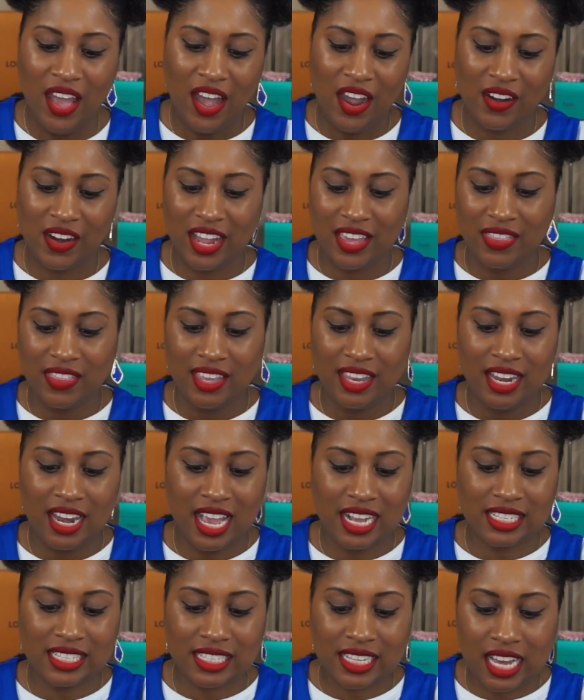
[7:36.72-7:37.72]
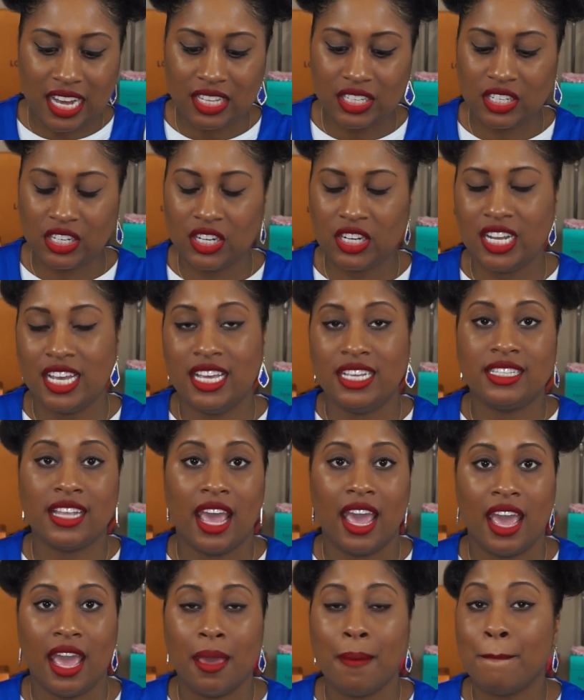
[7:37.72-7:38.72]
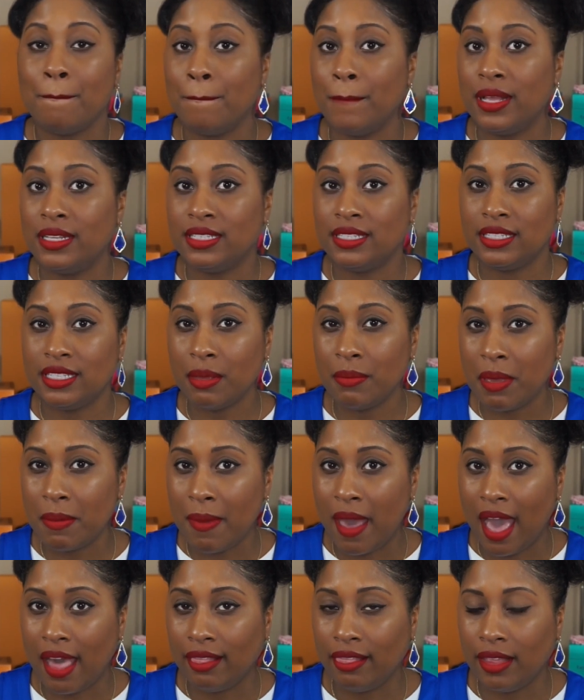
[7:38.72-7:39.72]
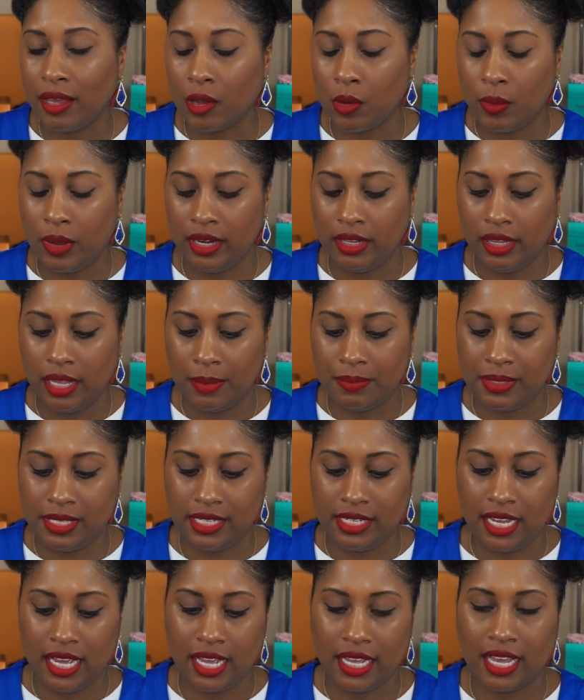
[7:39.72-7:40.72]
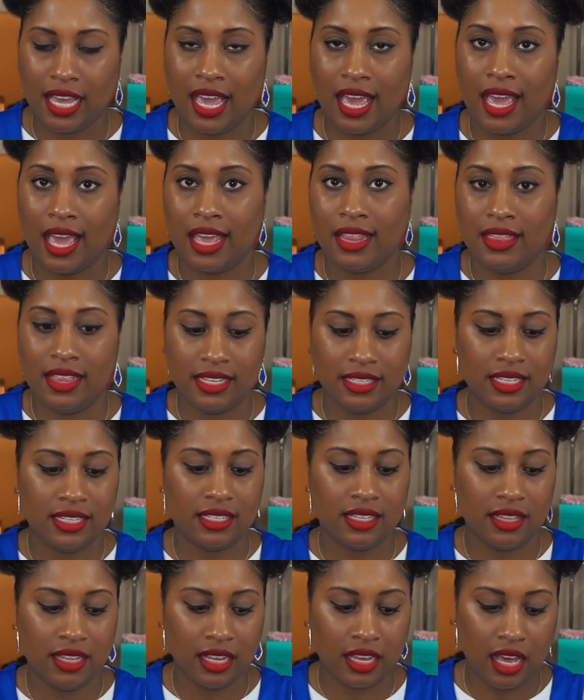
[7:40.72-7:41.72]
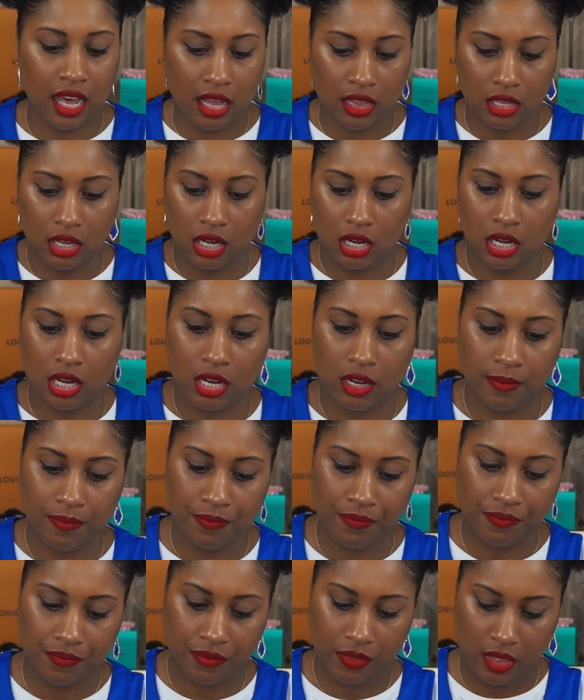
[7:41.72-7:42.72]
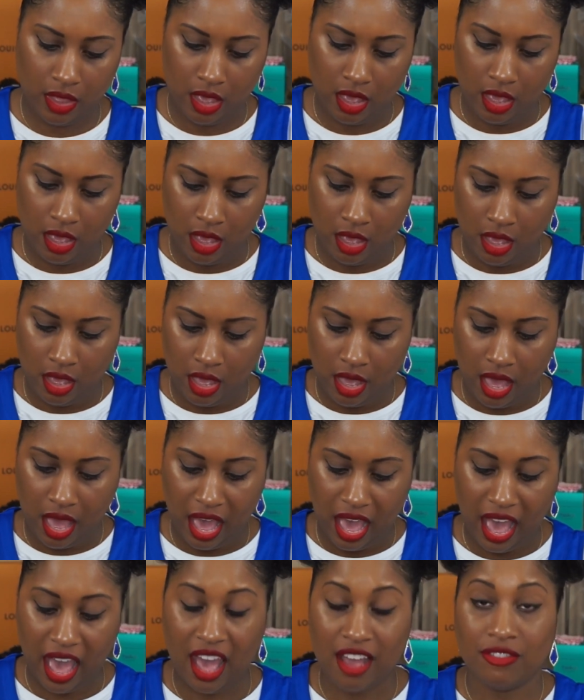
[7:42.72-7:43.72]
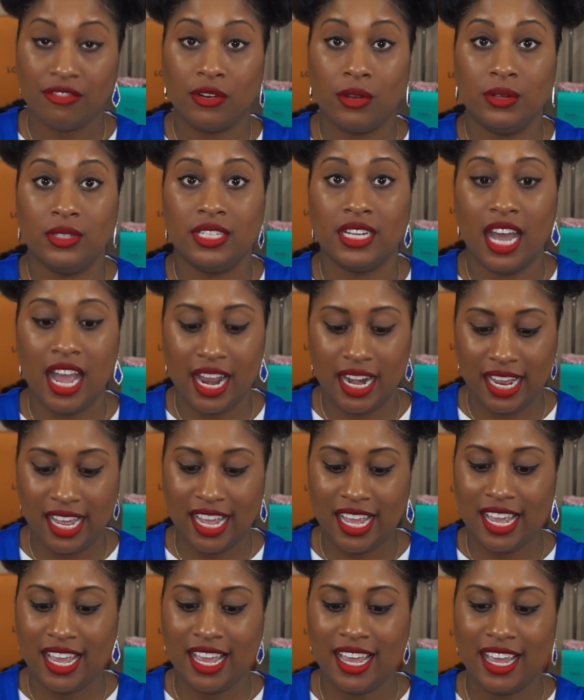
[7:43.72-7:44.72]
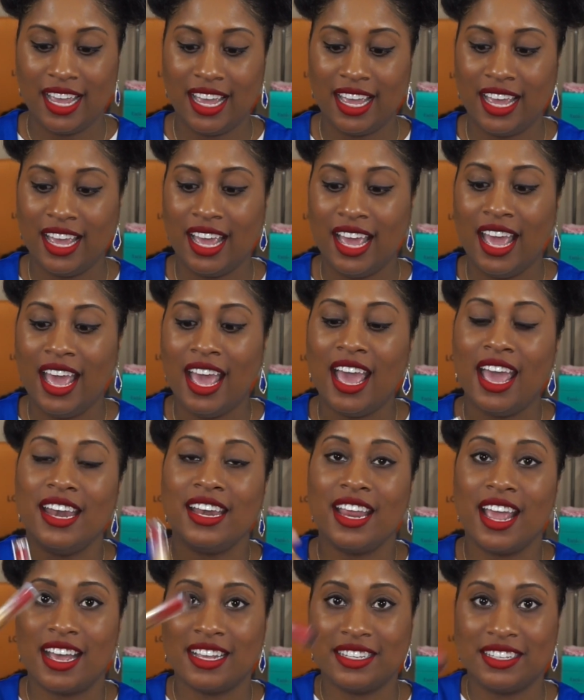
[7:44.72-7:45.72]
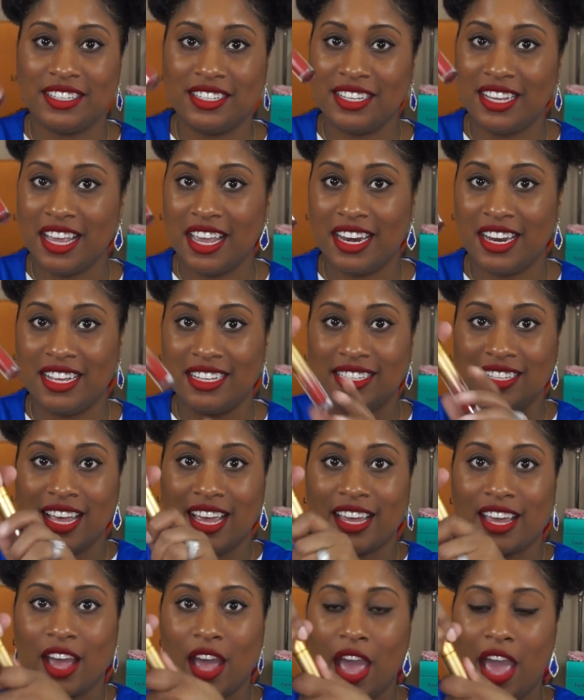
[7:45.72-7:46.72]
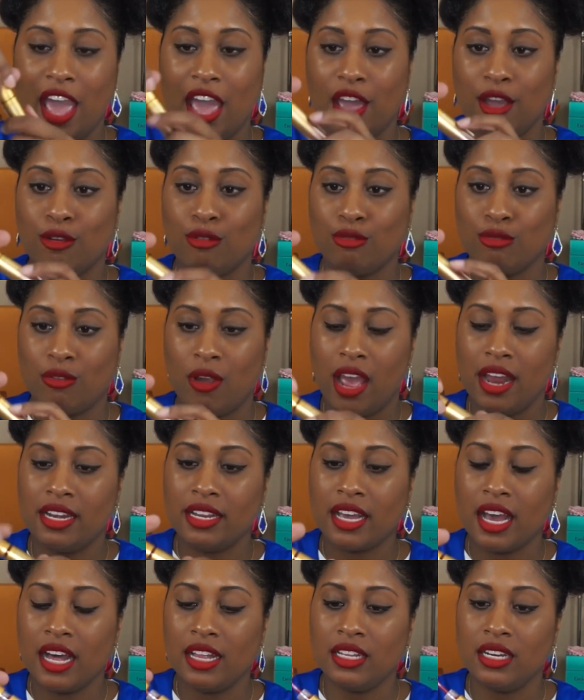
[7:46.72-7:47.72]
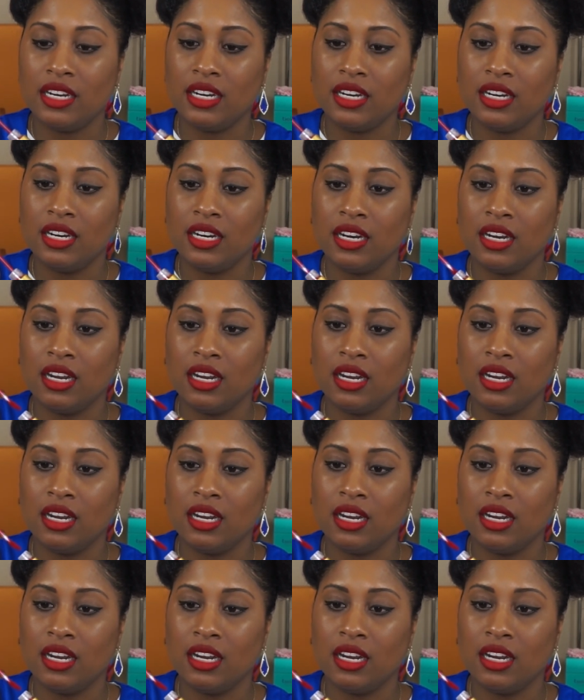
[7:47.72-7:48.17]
All right, and the next color is a semi-matte liquid lipstick, and this is in the color Aphrodite. And yes, it is like a red color.